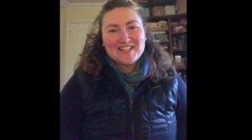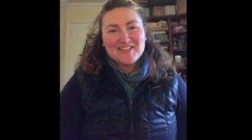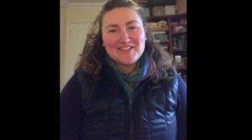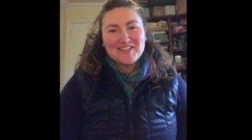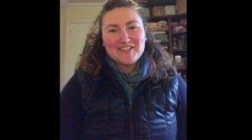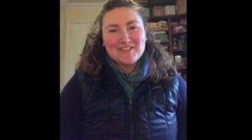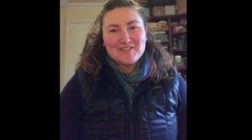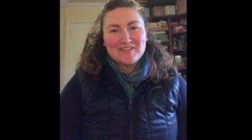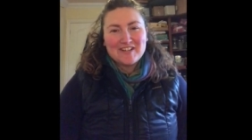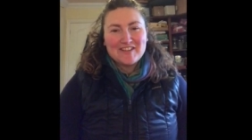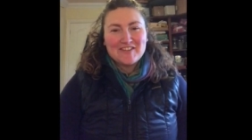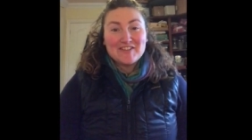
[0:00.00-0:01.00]
MacDonald,
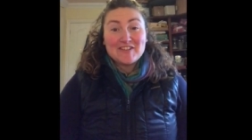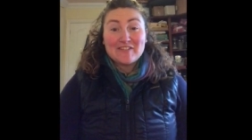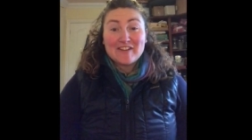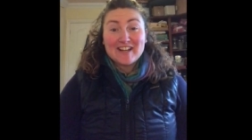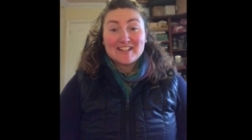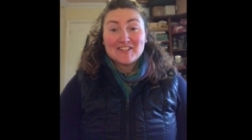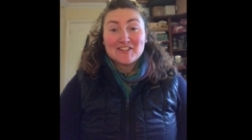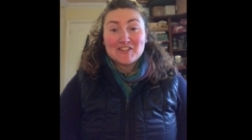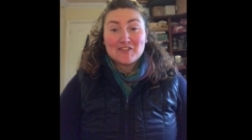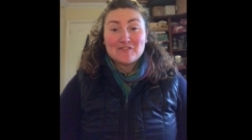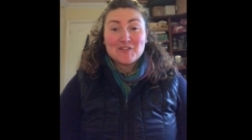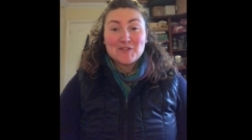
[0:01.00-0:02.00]
one of the directors
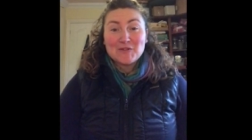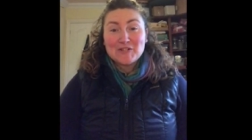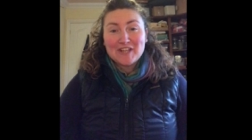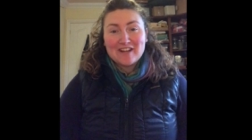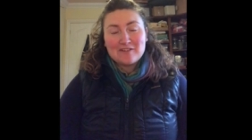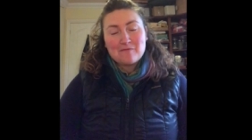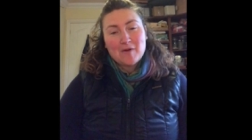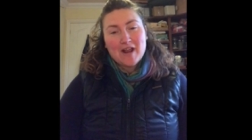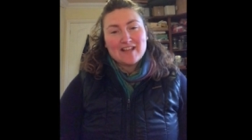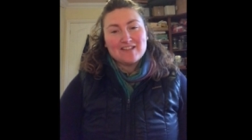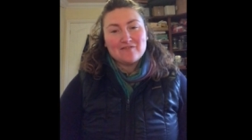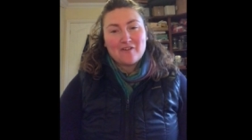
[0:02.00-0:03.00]
of the social
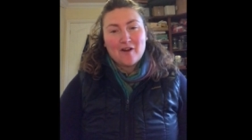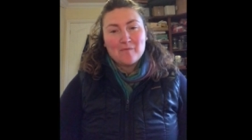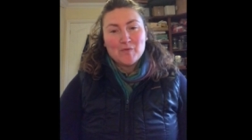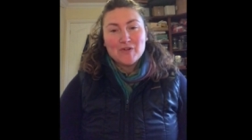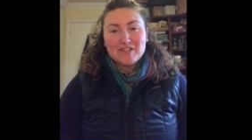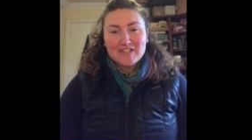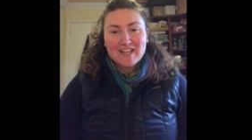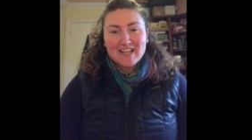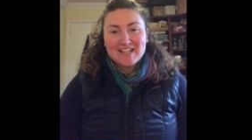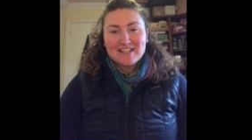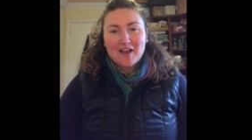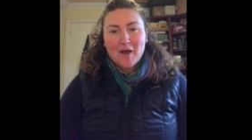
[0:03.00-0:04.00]
enterprise farm
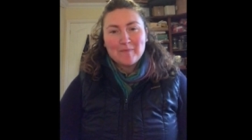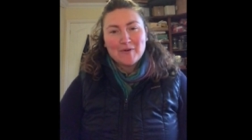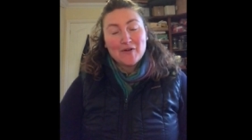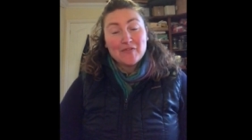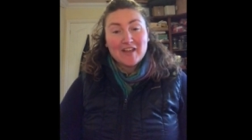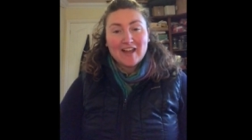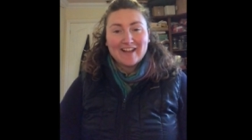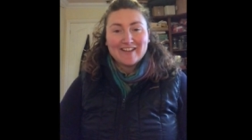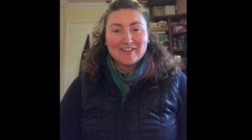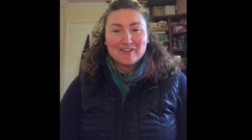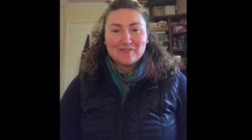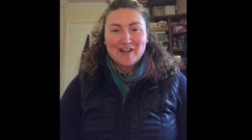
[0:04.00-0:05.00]
Woodside up on the
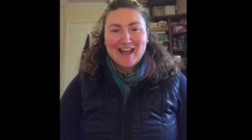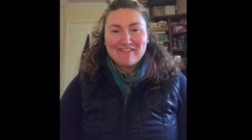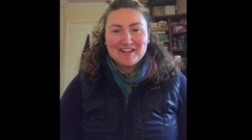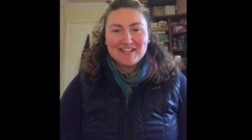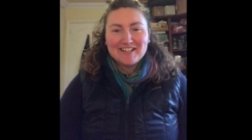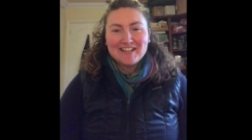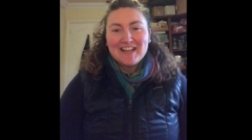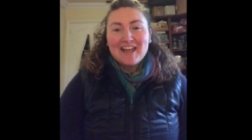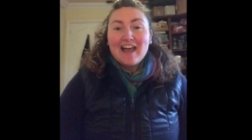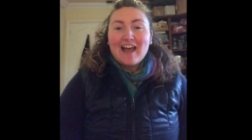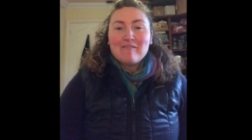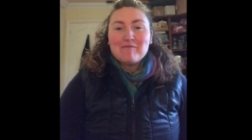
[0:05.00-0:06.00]
Isle of Arran.
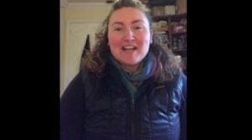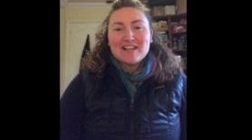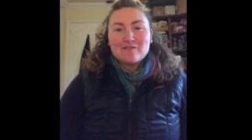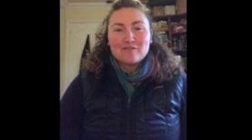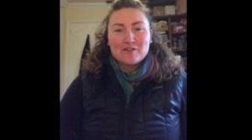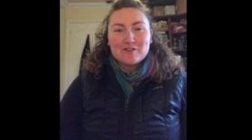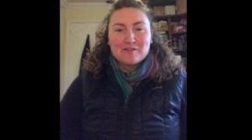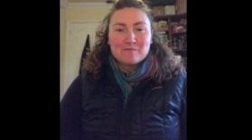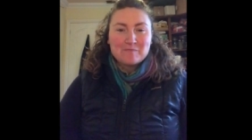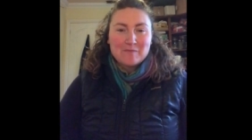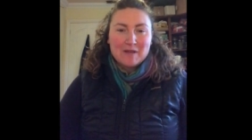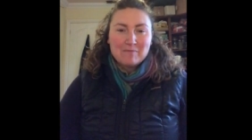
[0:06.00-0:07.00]
I've been asked for
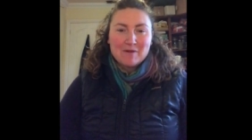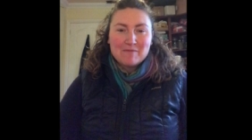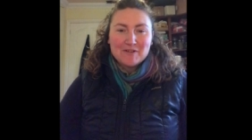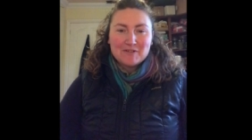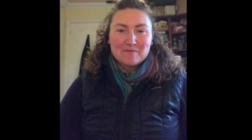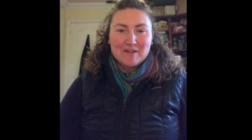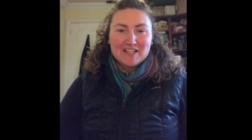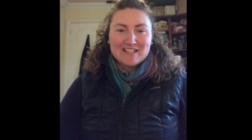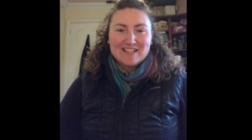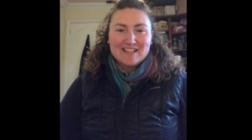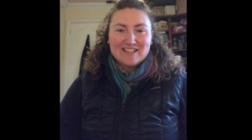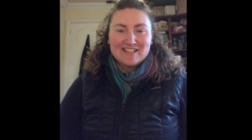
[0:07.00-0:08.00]
by Permaculture
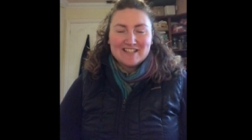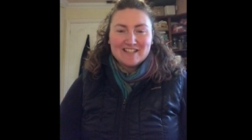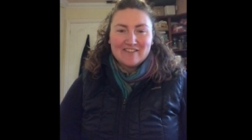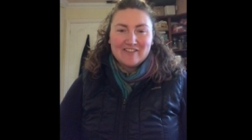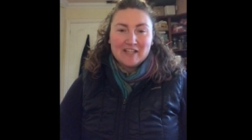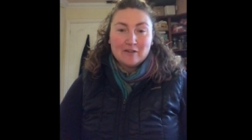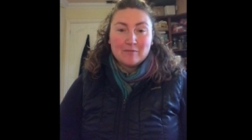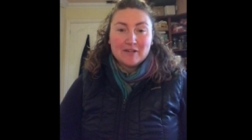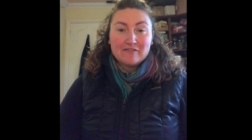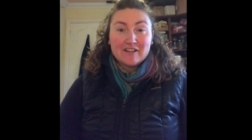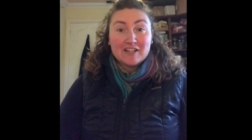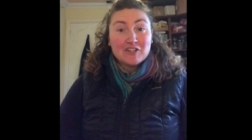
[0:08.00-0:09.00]
Magazine to give a little bit
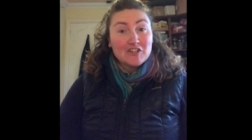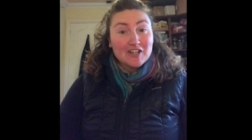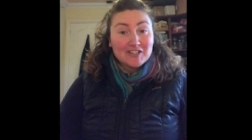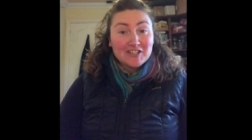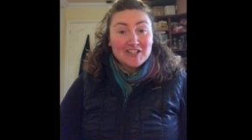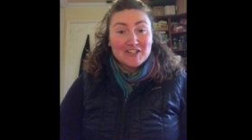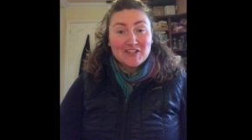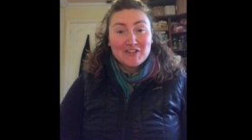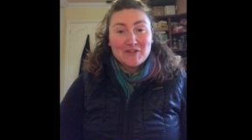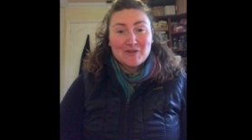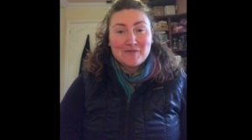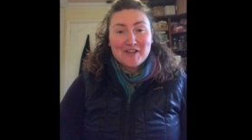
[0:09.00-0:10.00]
of introduction to
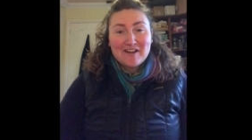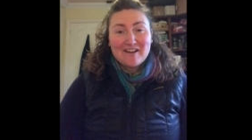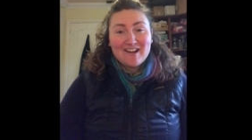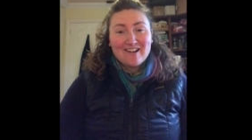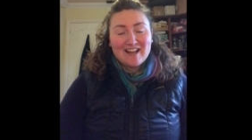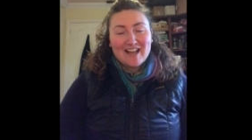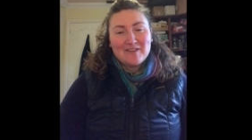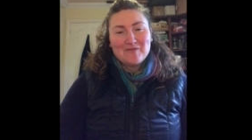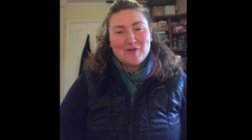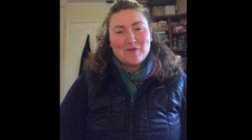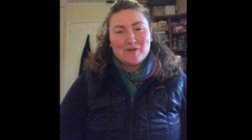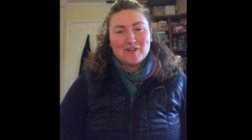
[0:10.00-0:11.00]
who we are and
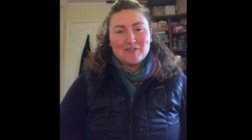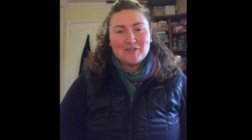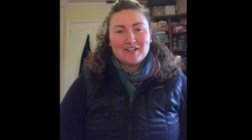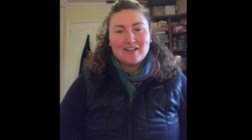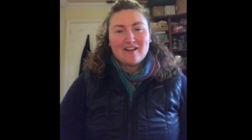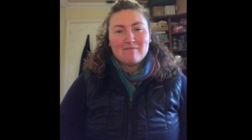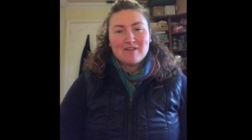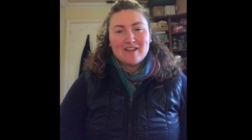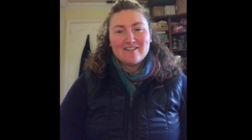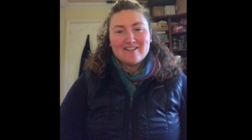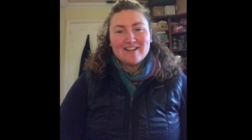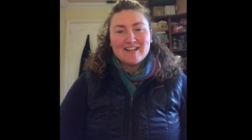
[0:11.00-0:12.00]
what we're doing up
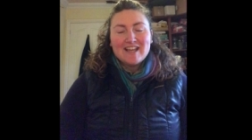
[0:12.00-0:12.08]
here.